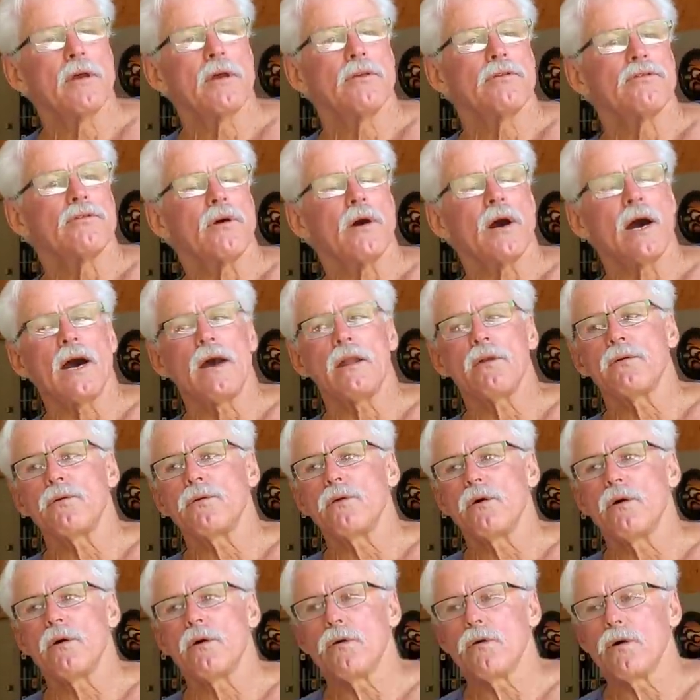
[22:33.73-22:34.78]
So I don't
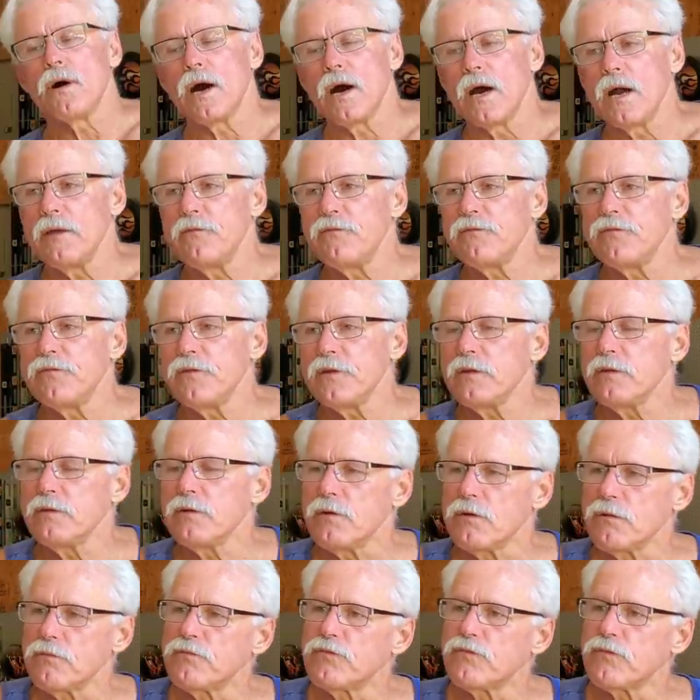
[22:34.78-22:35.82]
know. I
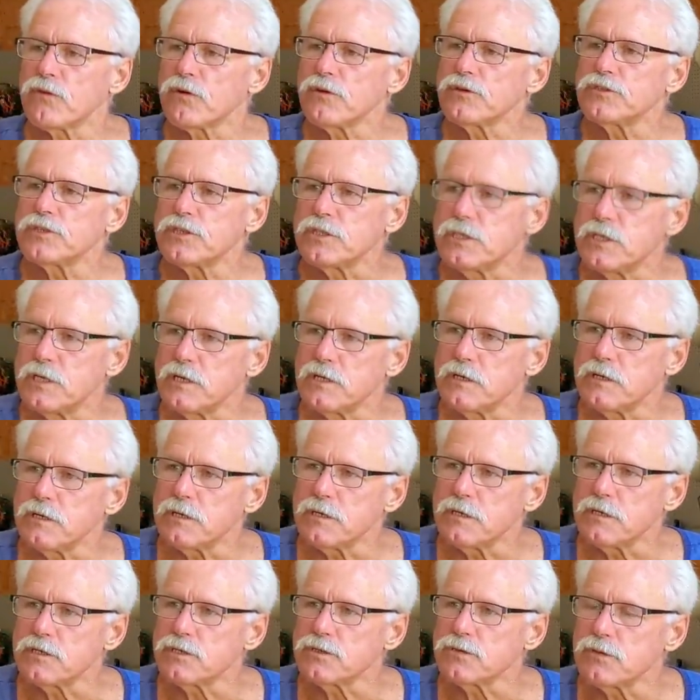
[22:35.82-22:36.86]
feel fortunate
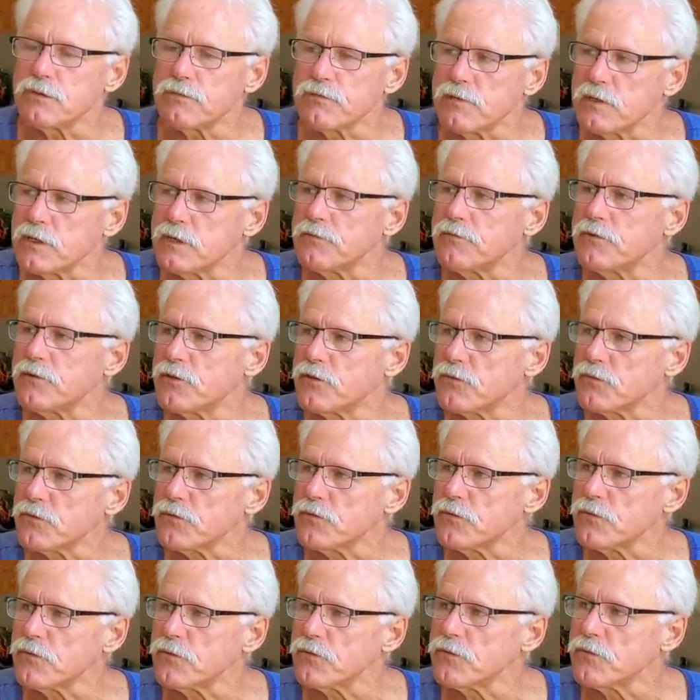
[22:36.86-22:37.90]
to have lived
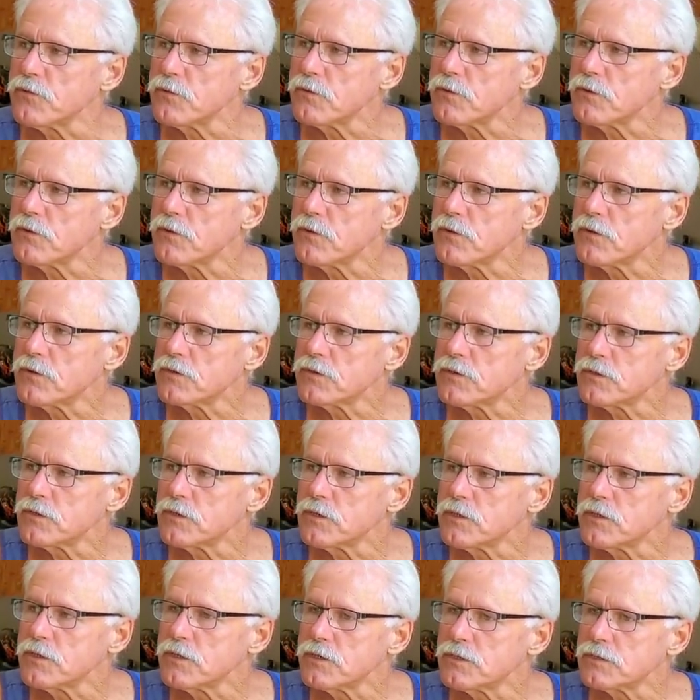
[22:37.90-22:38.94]
through
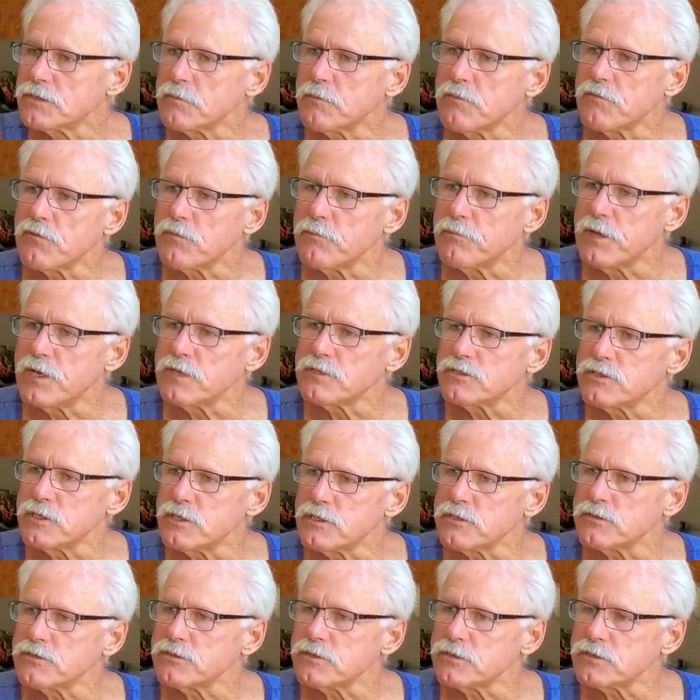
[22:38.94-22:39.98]
some of the best
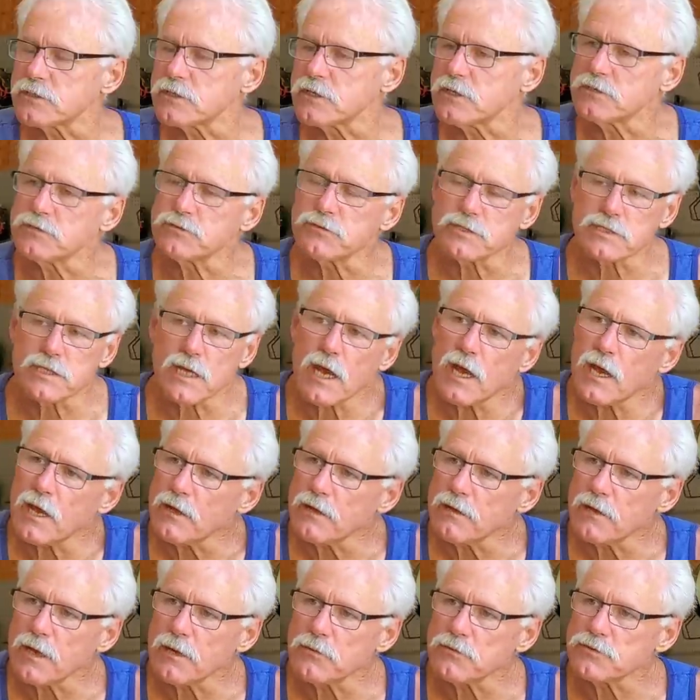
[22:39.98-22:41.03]
years this country's had.
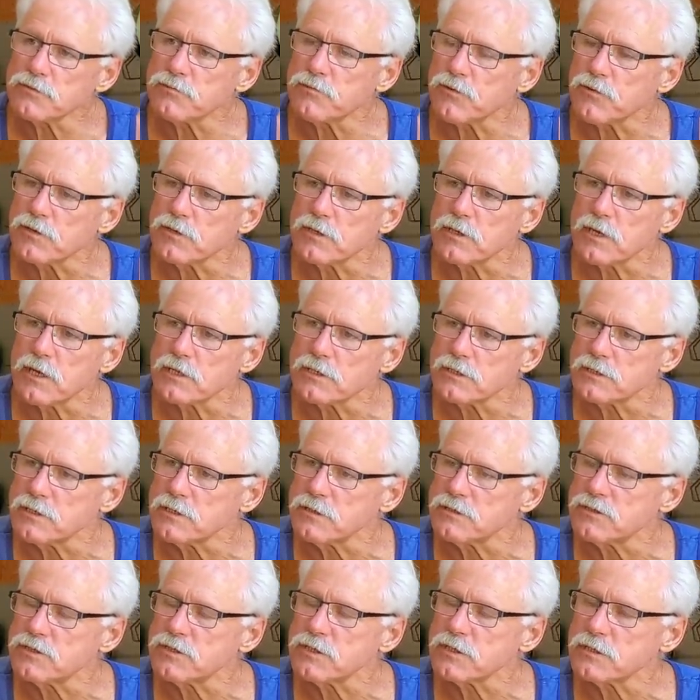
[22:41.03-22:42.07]
I was born in
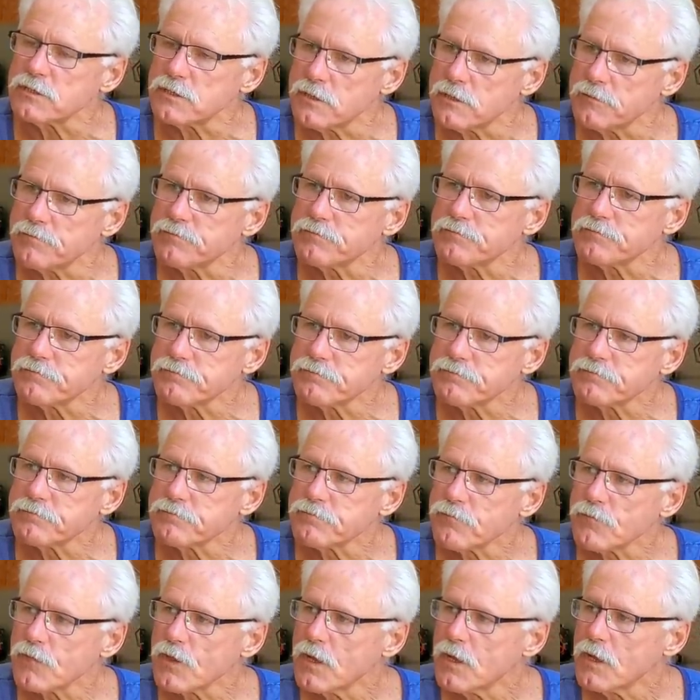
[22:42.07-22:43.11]
nineteen sixty.
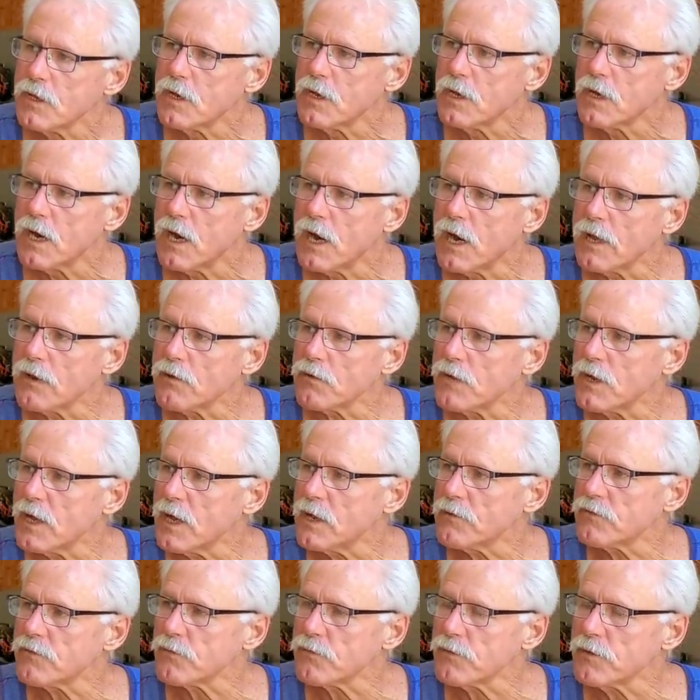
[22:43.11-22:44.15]
I don't
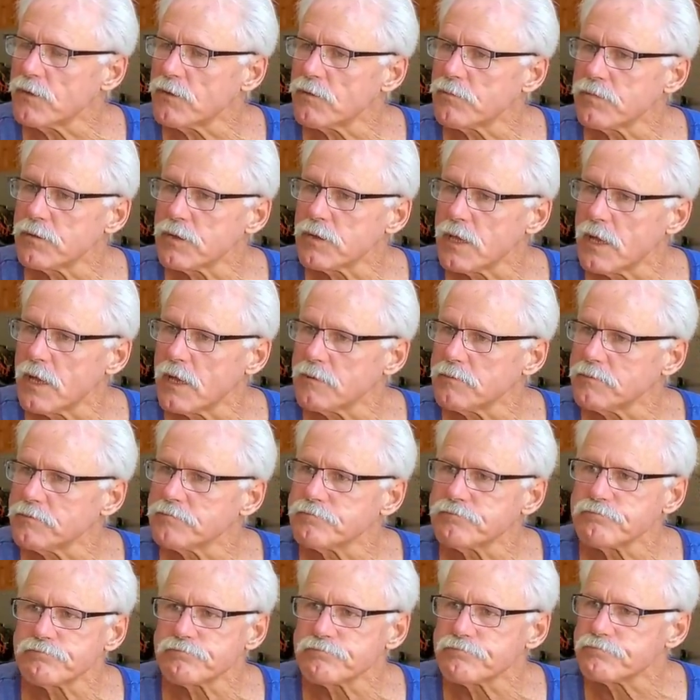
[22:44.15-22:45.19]
have a real plan.
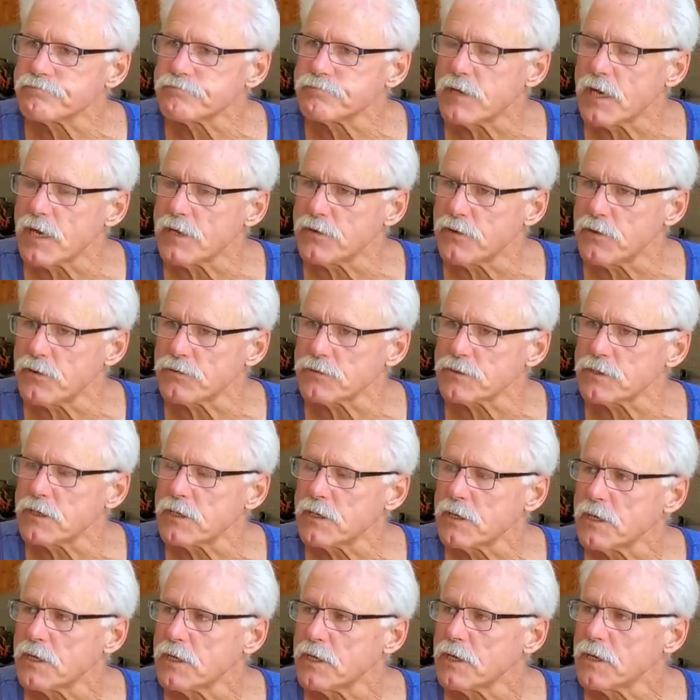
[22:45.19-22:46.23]
I don't.
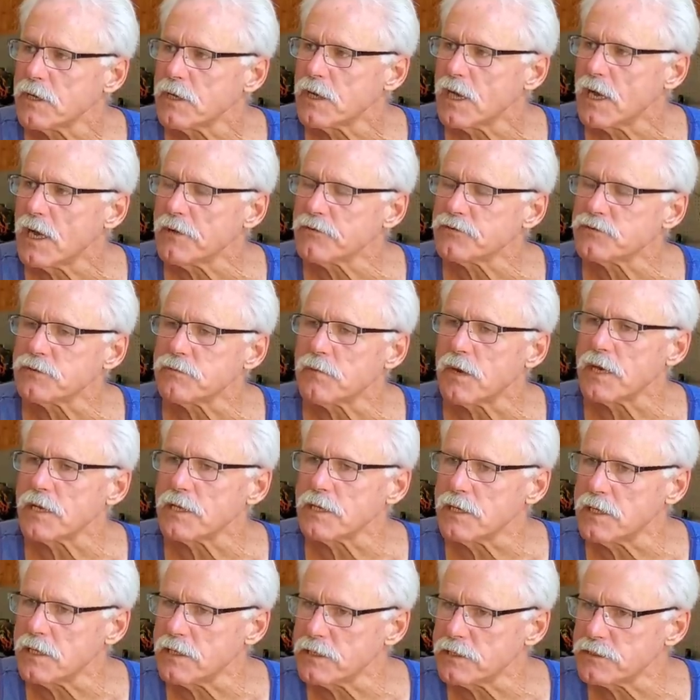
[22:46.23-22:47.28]
I have some
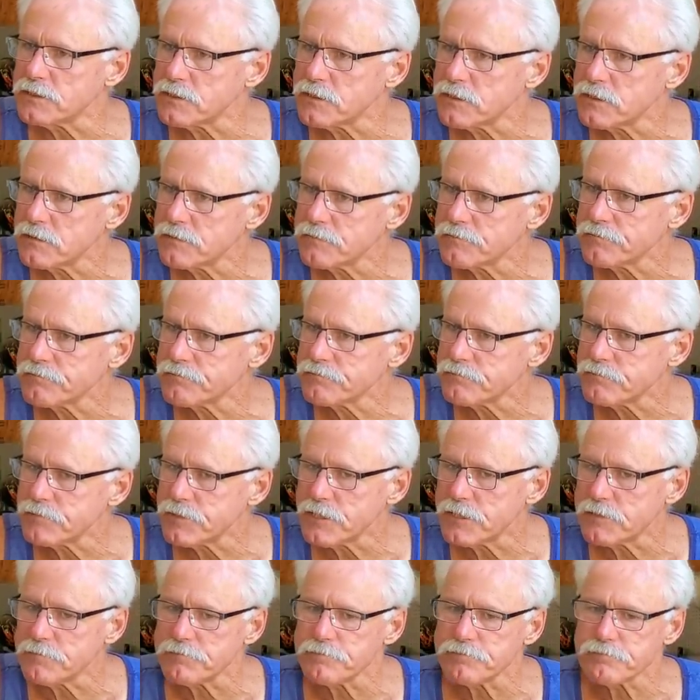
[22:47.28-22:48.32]
ideas,
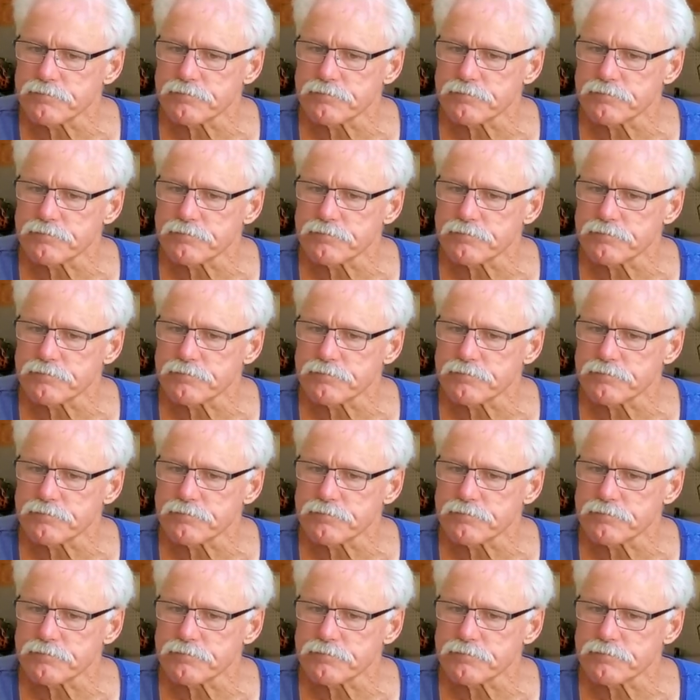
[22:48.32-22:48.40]
but